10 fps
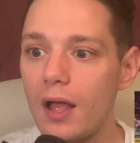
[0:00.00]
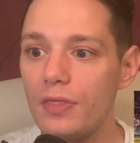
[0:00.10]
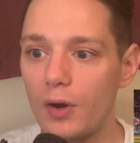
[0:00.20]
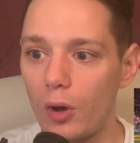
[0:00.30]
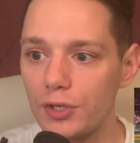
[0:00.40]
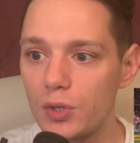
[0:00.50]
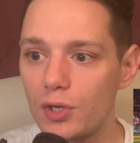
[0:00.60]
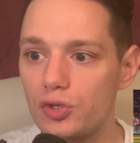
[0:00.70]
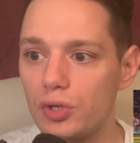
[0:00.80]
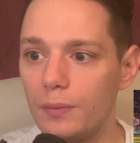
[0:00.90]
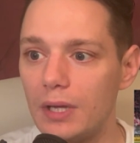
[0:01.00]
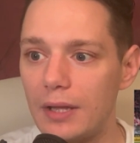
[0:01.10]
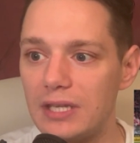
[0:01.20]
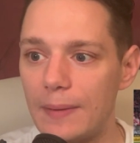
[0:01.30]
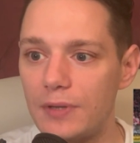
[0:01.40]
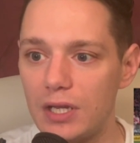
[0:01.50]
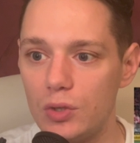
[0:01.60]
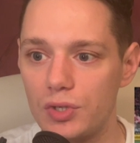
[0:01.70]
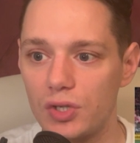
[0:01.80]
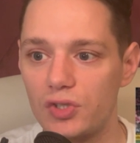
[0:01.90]
They're also extremely adept at
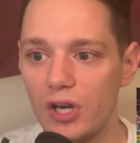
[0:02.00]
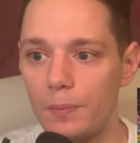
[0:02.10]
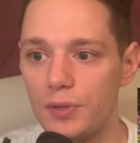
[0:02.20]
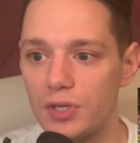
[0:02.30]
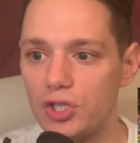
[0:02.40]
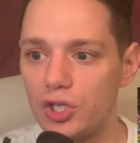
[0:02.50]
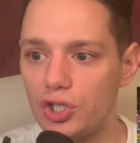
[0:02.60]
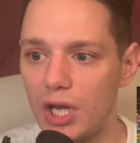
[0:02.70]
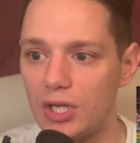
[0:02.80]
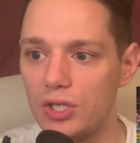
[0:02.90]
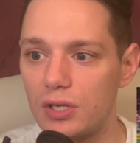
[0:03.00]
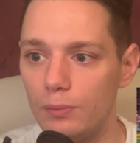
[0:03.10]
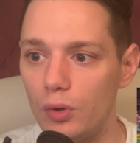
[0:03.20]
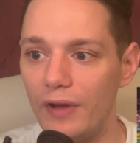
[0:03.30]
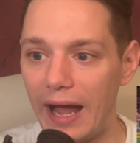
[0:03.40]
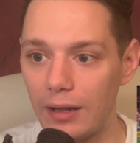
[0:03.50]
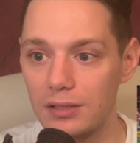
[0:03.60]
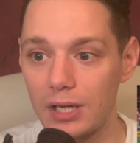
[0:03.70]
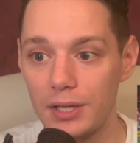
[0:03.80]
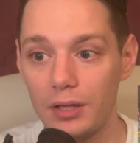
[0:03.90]
using subtle position changes to move
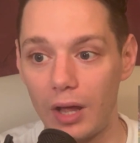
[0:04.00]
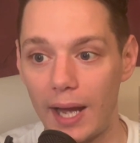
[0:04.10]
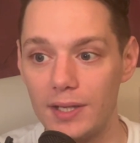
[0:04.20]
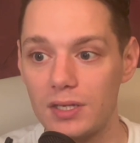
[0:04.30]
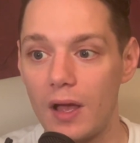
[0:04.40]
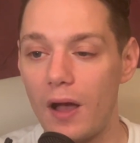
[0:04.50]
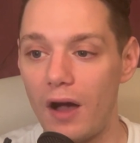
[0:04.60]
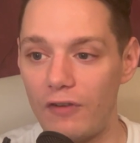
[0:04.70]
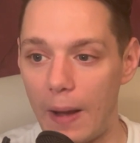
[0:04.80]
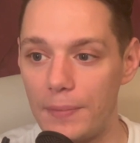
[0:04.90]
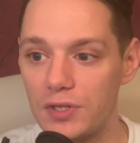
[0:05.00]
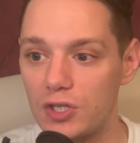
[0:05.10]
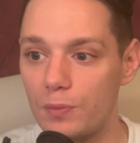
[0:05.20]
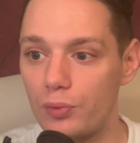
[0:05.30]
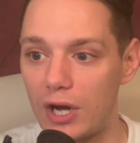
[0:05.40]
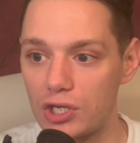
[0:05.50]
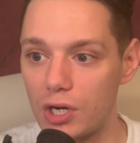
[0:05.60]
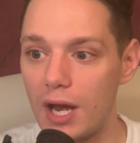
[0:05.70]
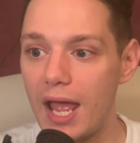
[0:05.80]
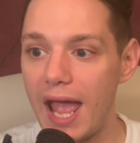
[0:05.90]
outside the lines of opposition pressure
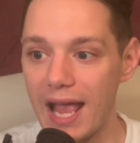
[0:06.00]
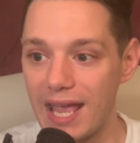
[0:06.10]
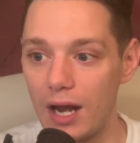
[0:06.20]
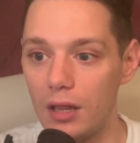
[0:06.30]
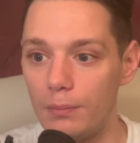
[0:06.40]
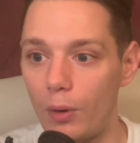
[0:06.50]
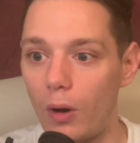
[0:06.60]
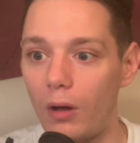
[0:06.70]
and get on the ball,